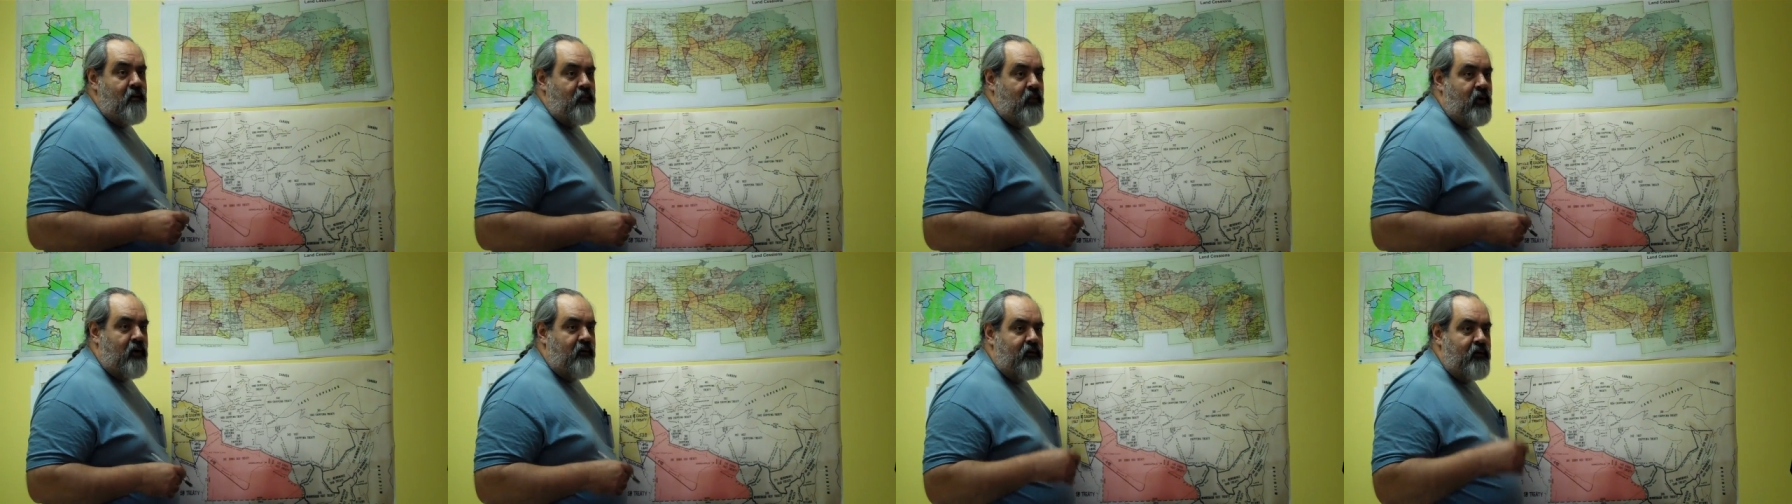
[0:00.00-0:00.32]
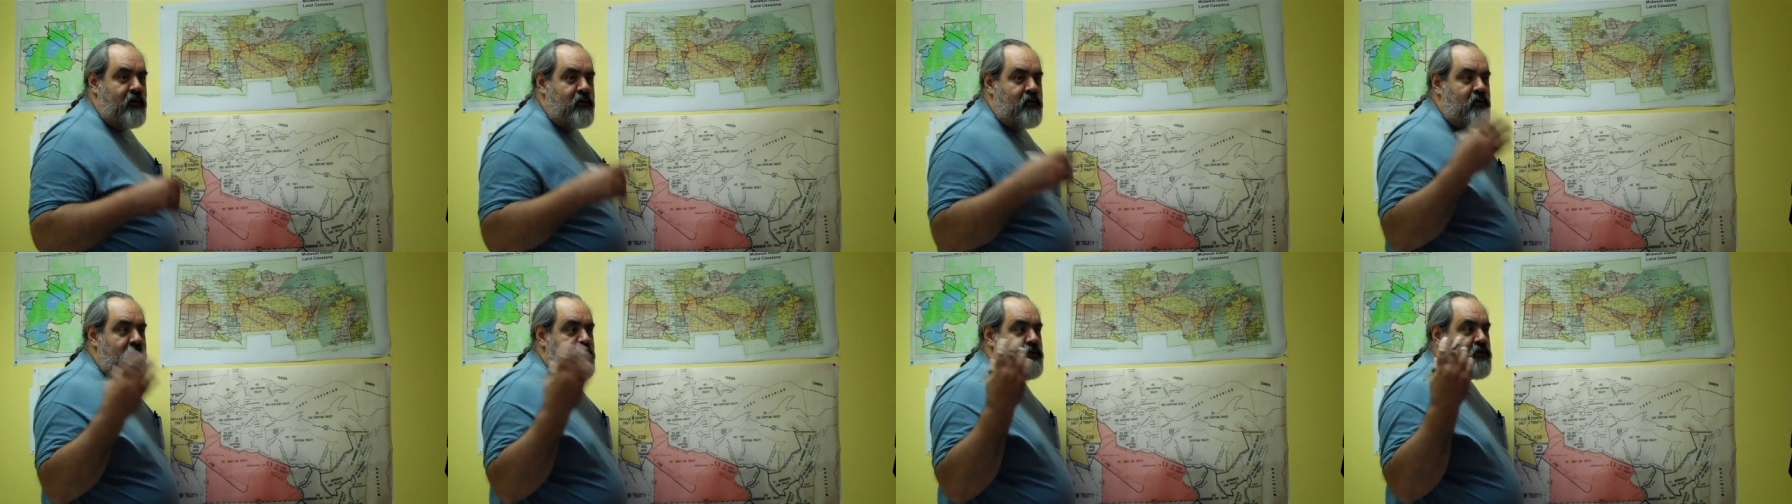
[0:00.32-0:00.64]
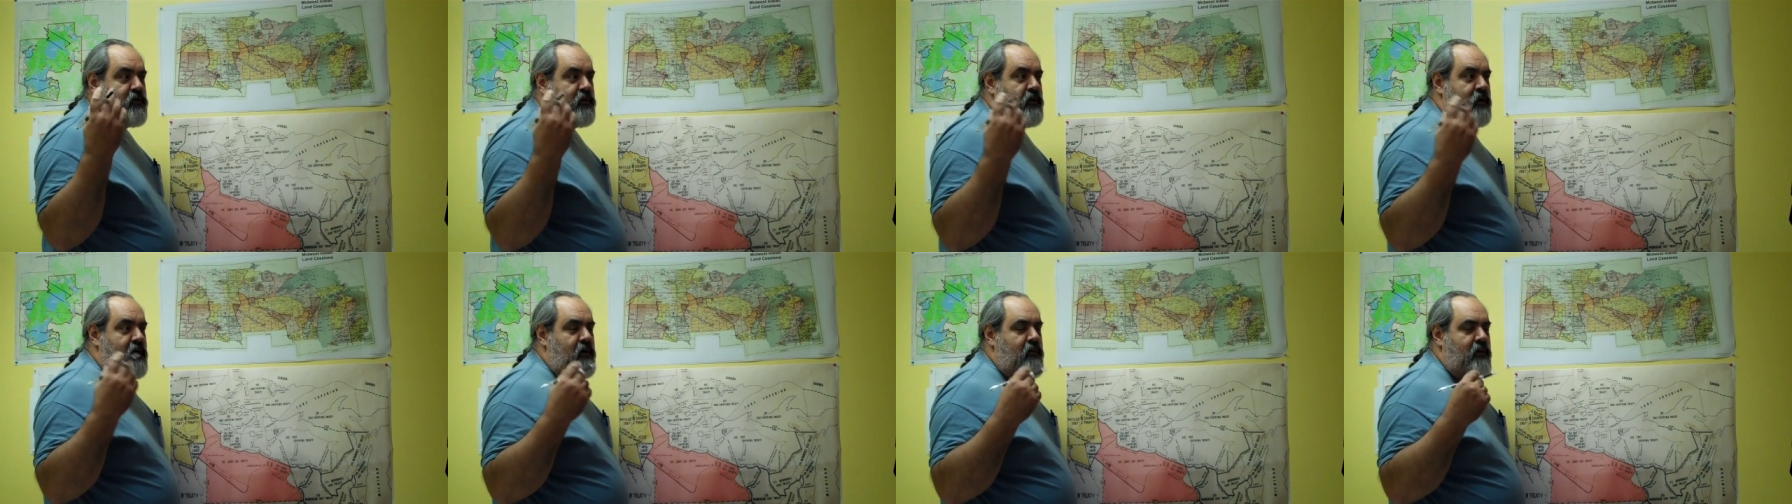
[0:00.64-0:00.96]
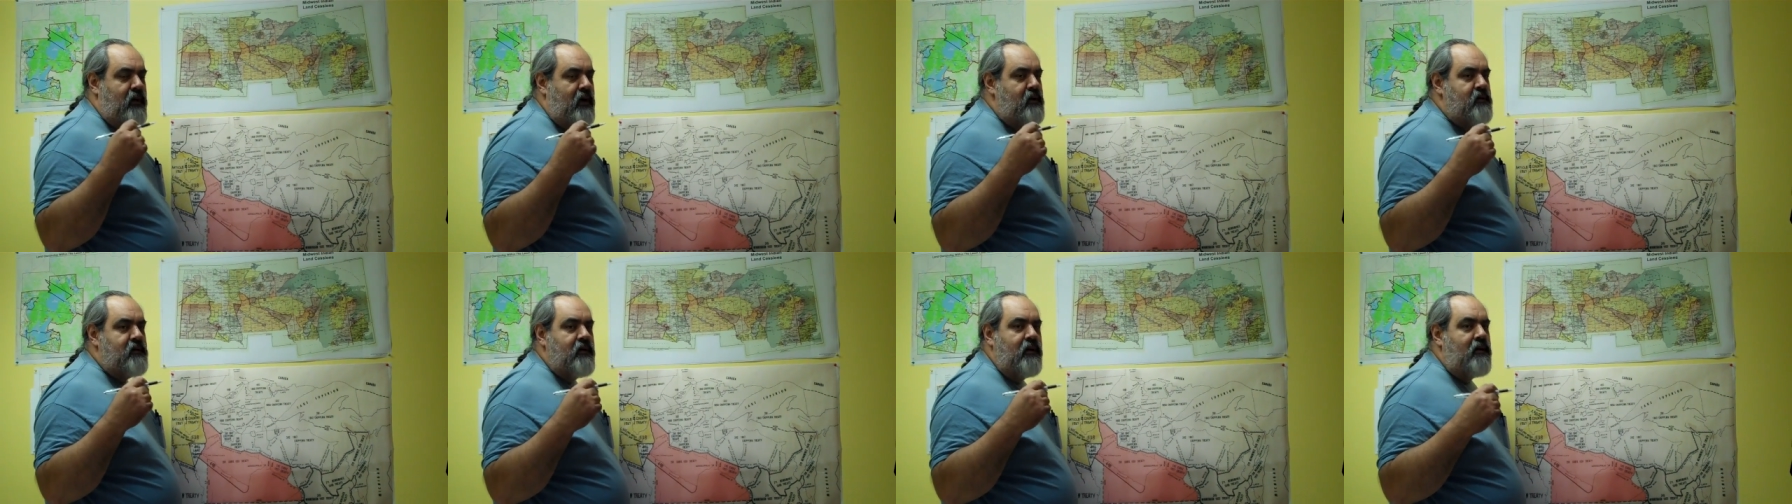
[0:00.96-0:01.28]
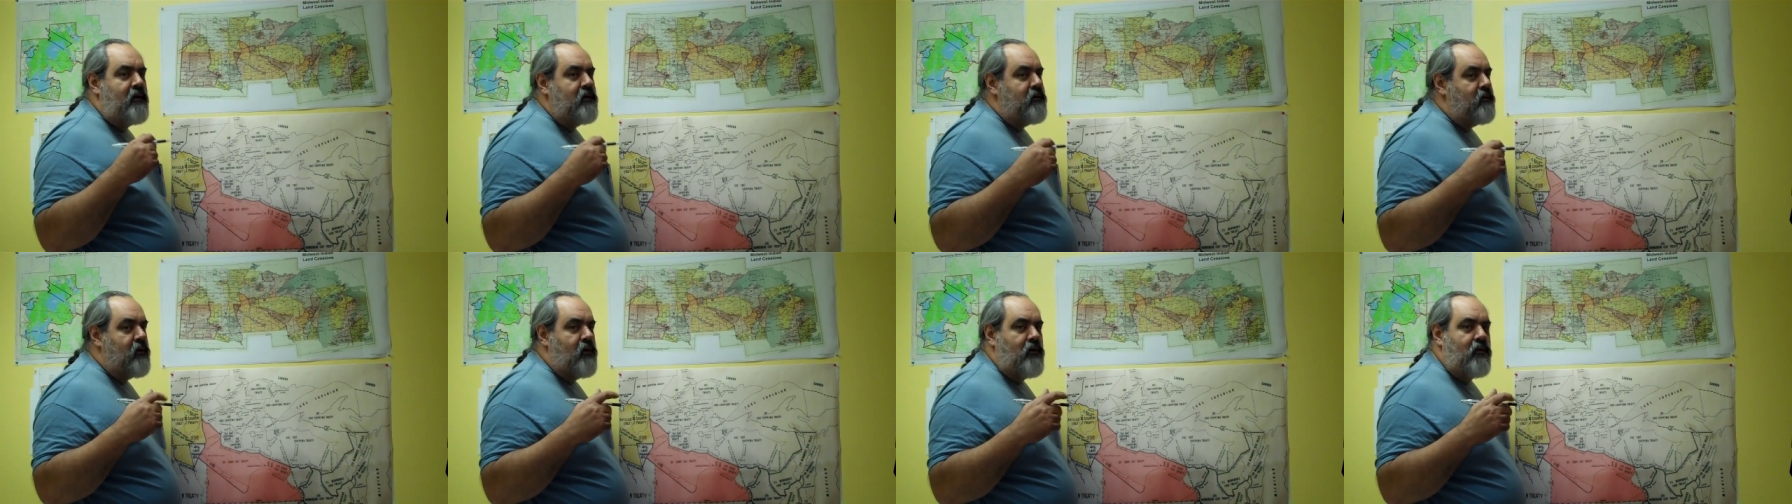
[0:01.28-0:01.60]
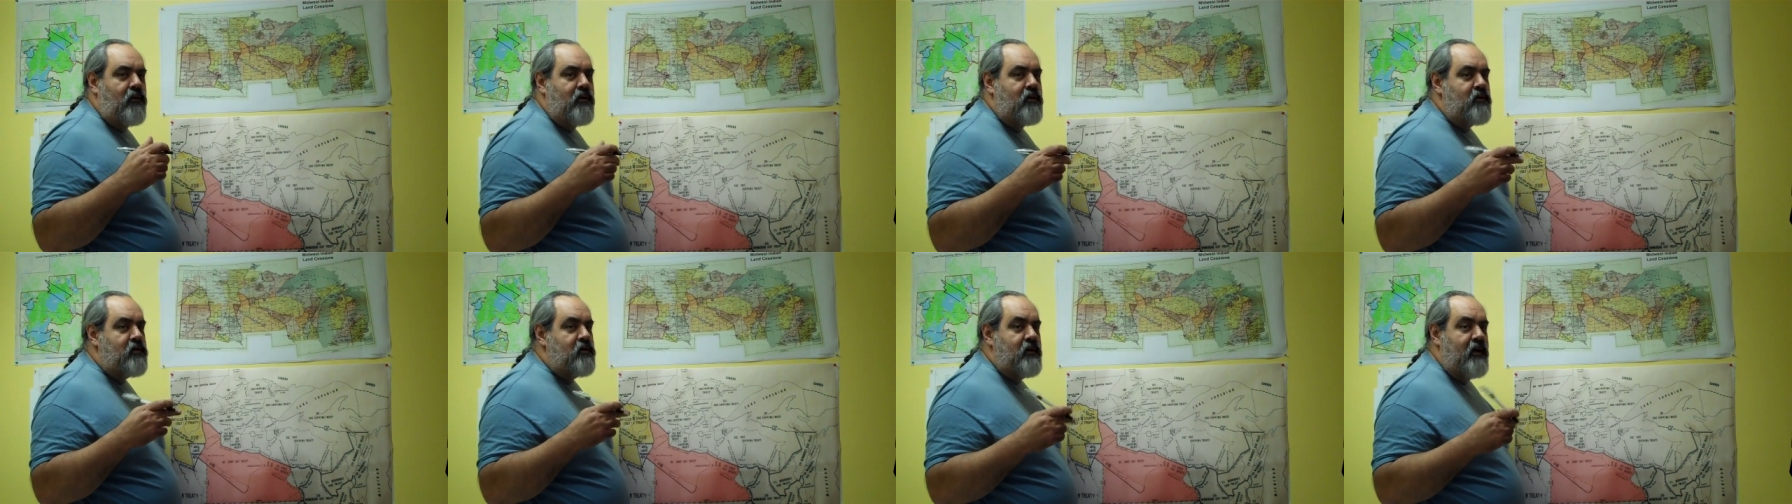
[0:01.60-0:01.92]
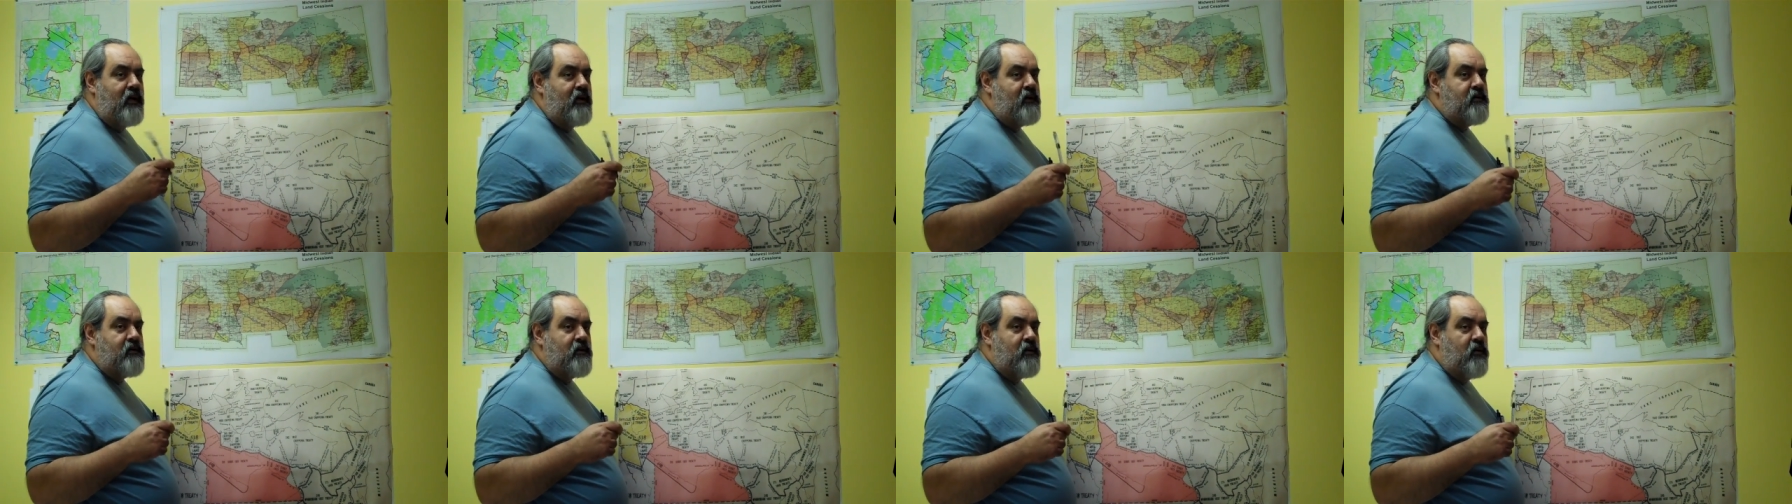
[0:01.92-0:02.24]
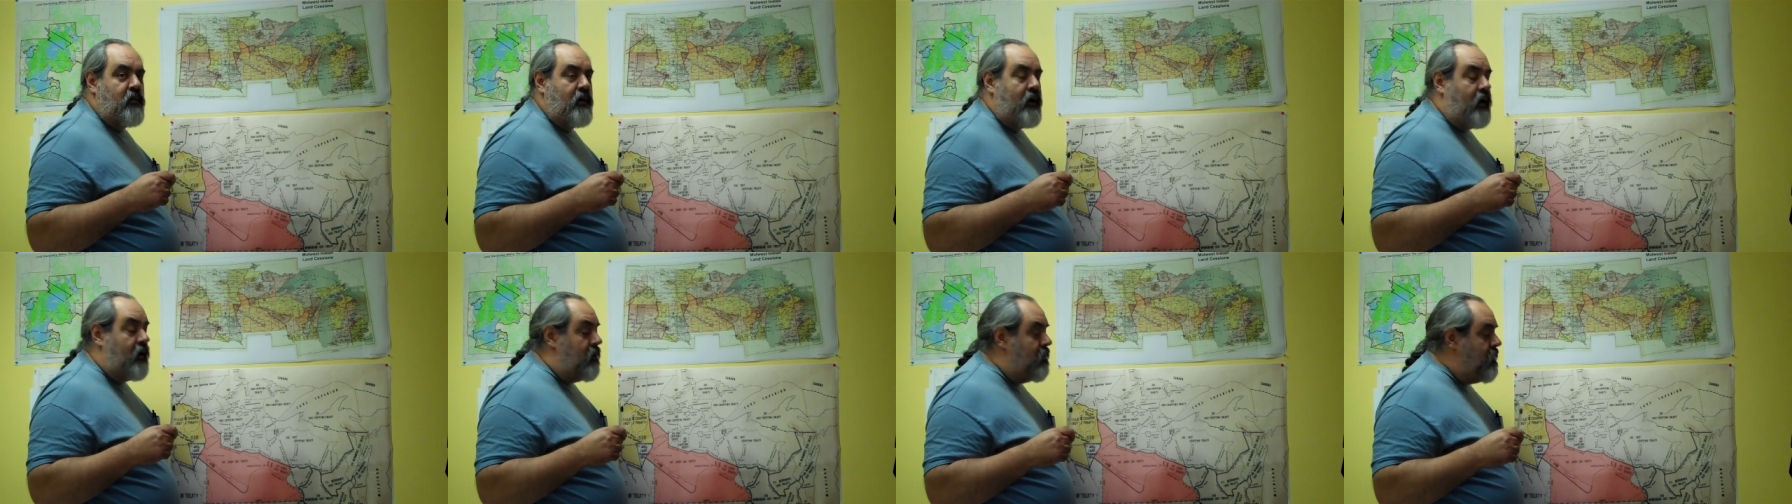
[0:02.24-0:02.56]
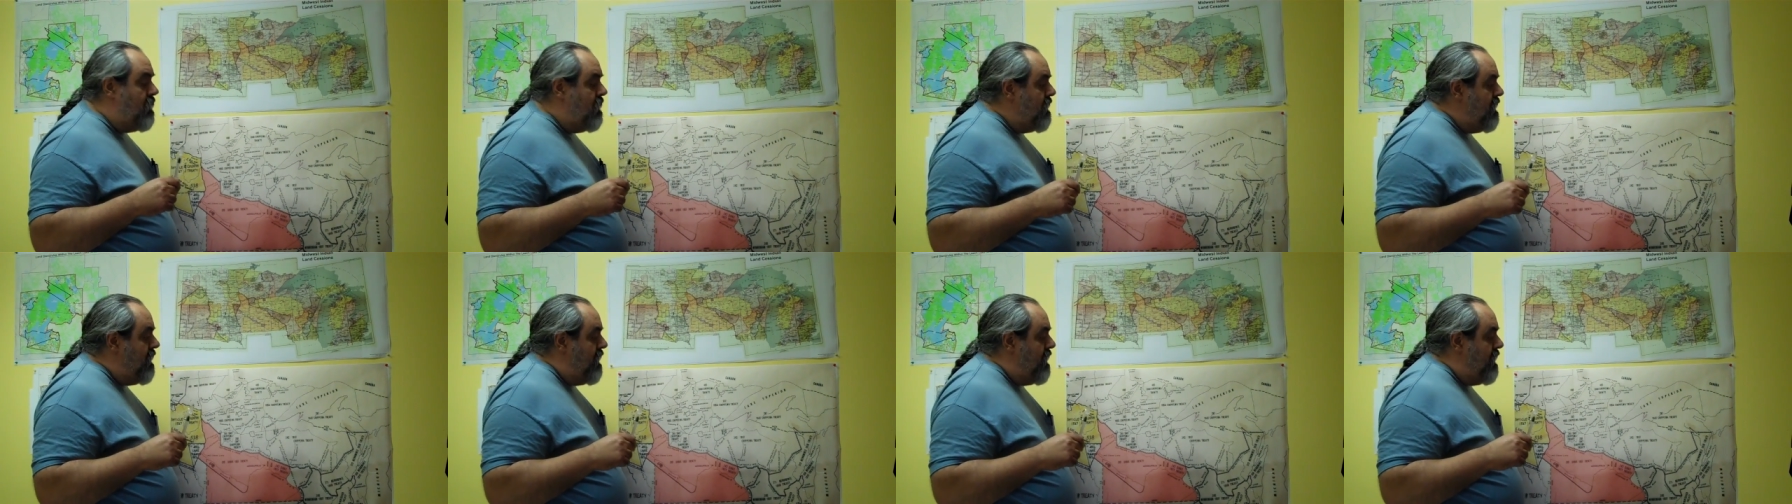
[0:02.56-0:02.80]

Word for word: But if it's just treaty rights, they don't understand so well.